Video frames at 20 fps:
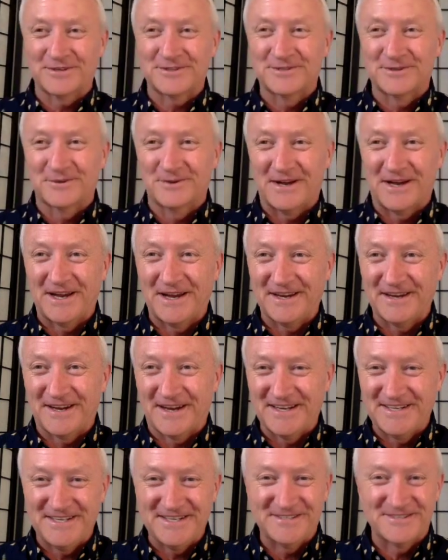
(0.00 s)
so
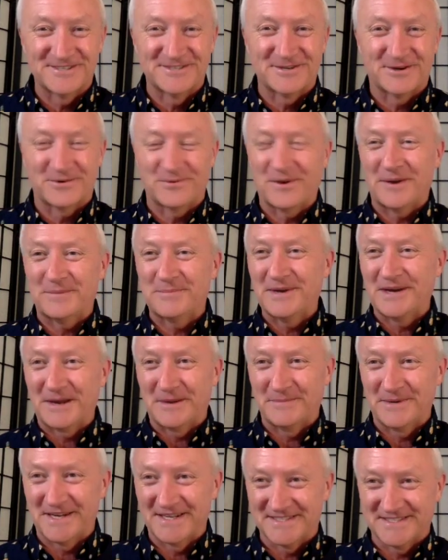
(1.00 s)
I need to start wrapping up
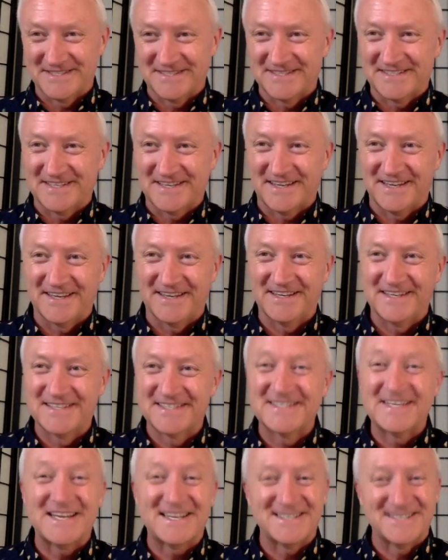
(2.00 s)
because it's
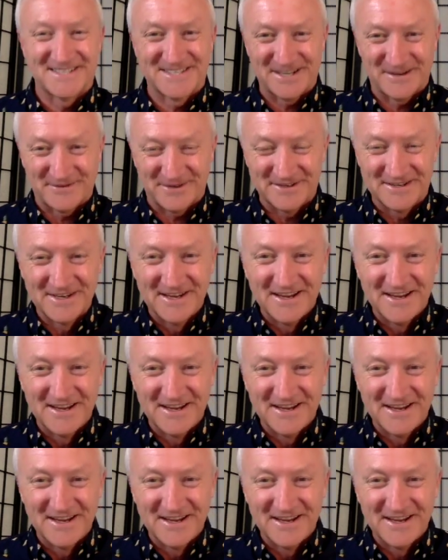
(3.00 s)
10 to 7.